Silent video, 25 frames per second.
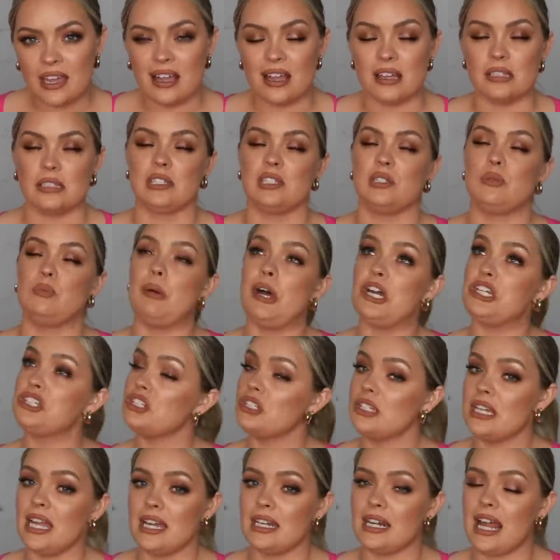
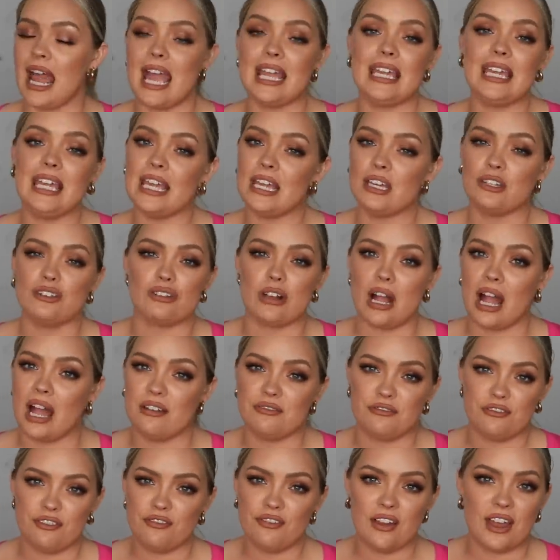especially at, I can't drive
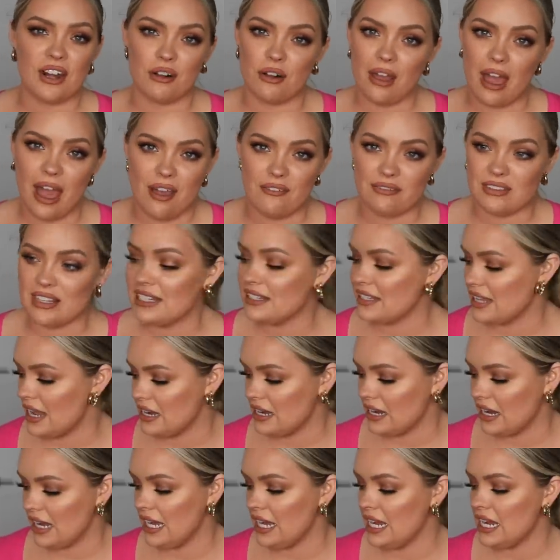if I don't have these at
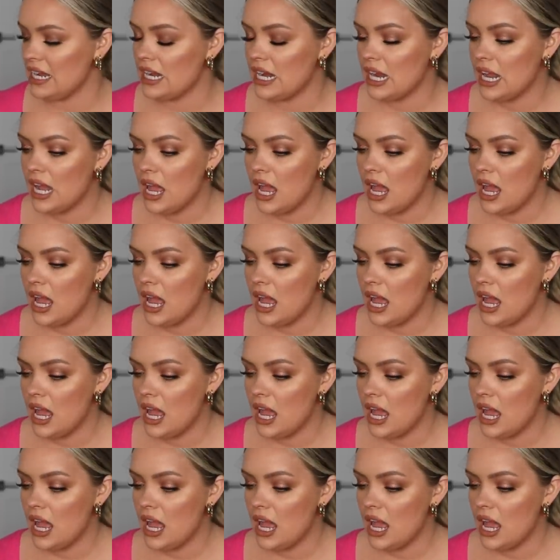night.